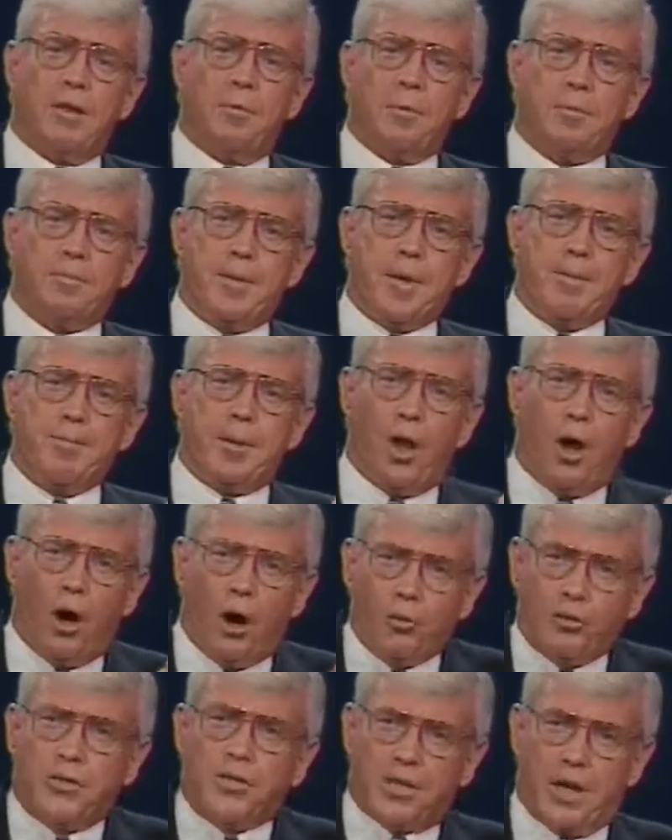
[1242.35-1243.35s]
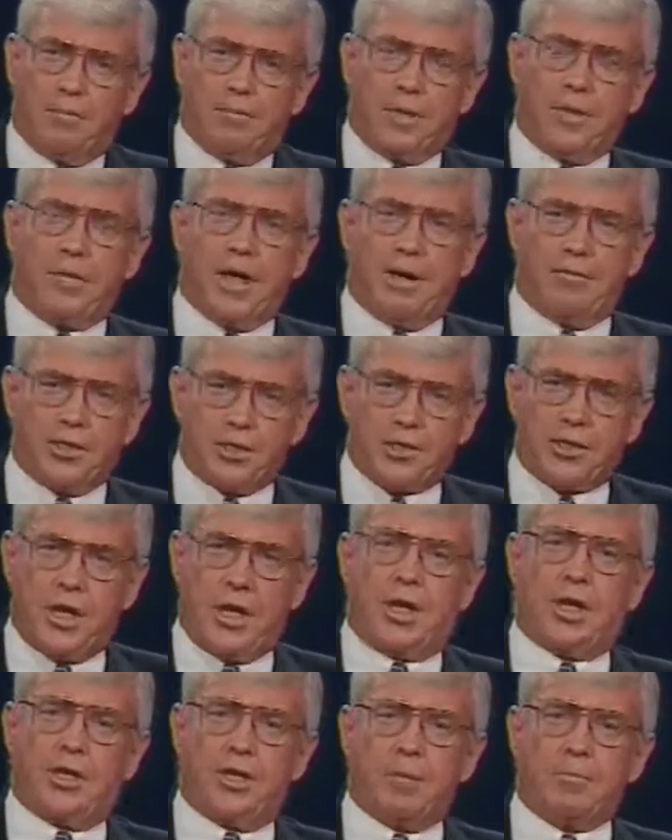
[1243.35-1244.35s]
that when people own something, they have a
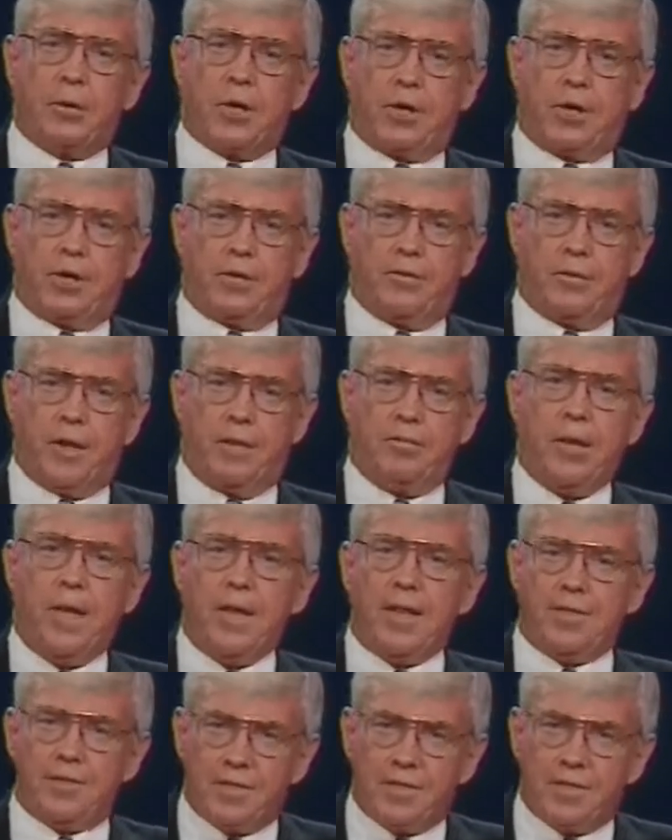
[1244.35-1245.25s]
stake in the American dream.